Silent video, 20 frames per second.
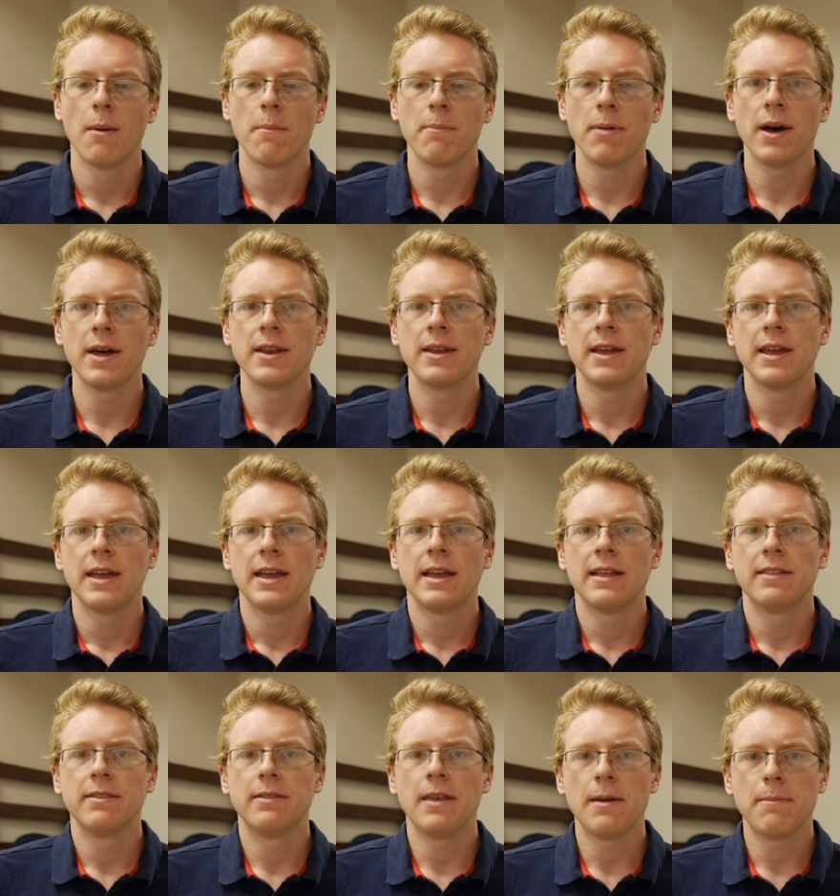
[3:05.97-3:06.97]
But
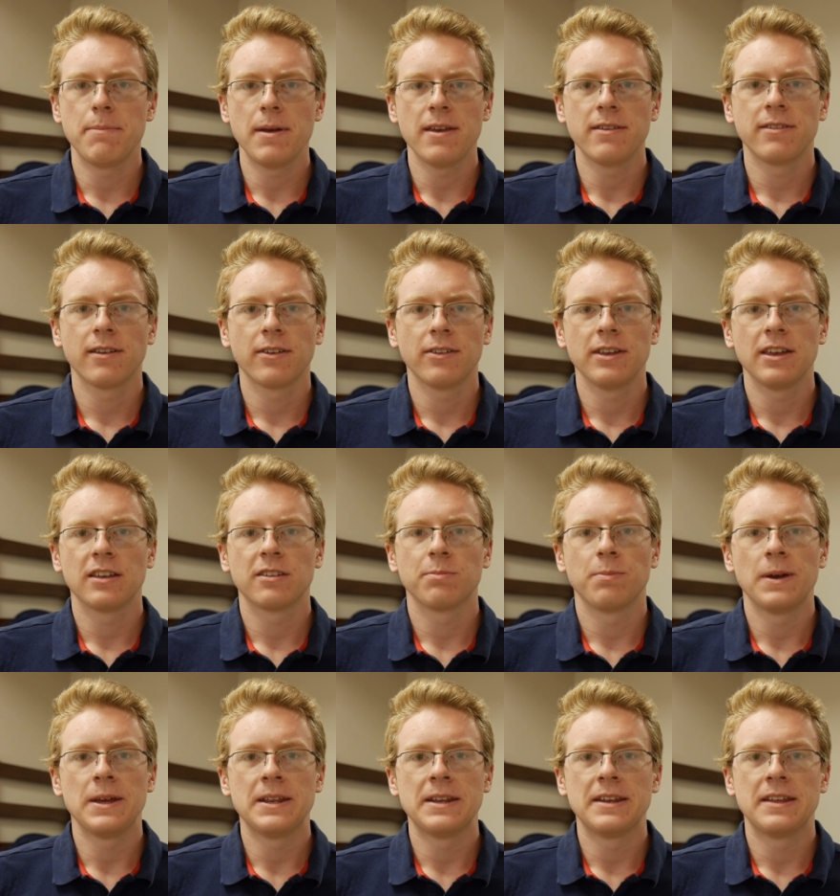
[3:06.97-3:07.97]
they basically
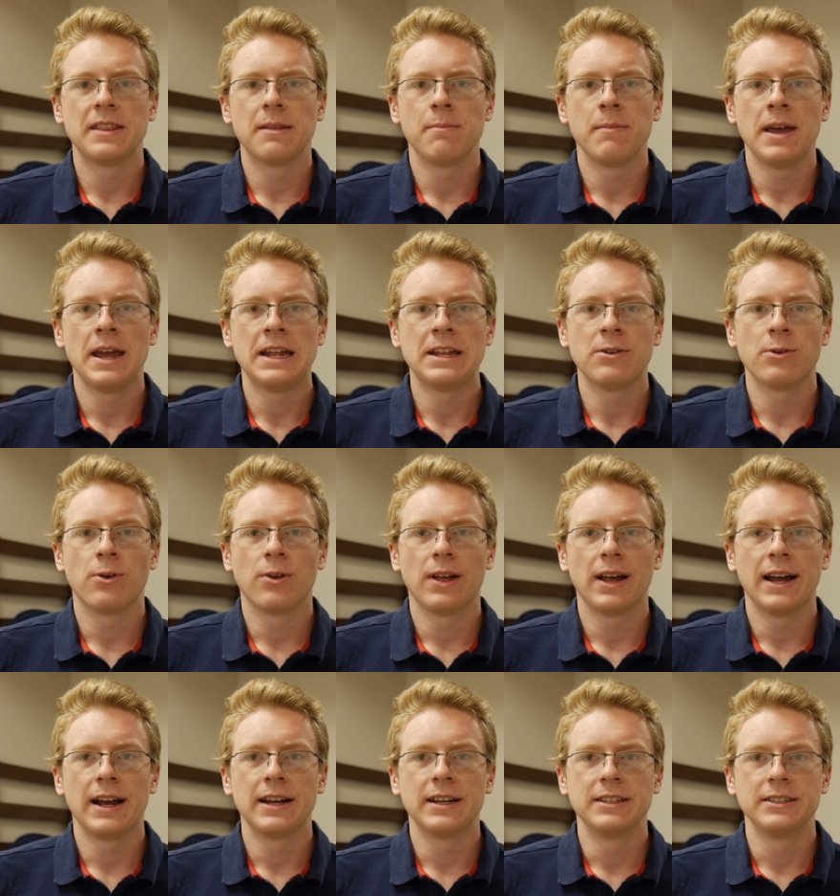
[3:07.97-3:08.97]
explained it in the manual
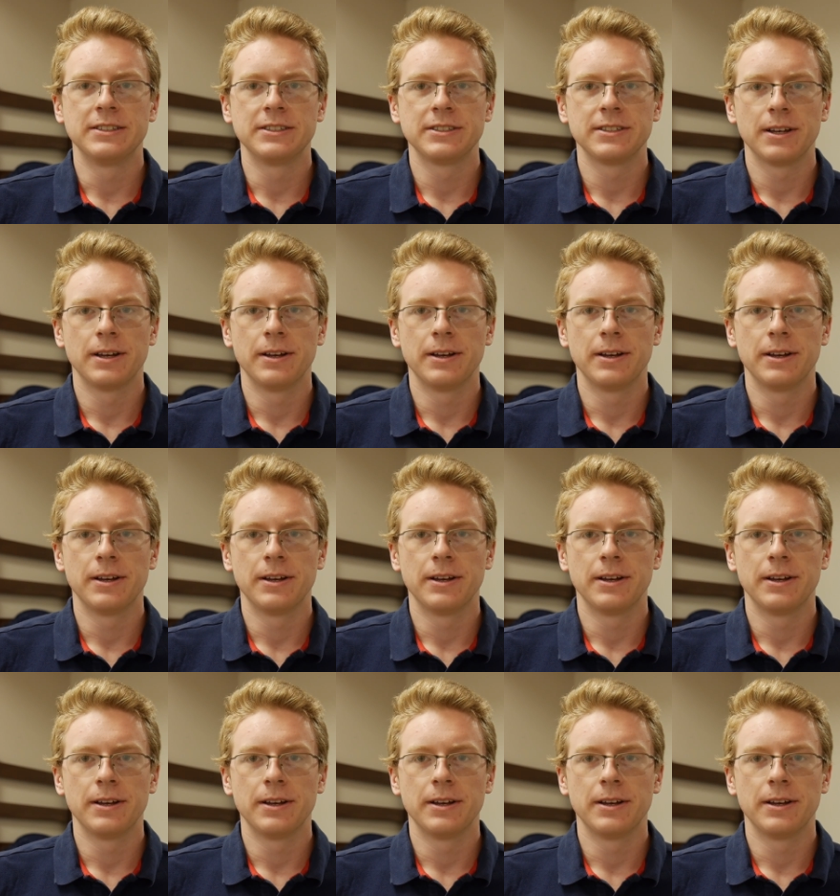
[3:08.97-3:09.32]
as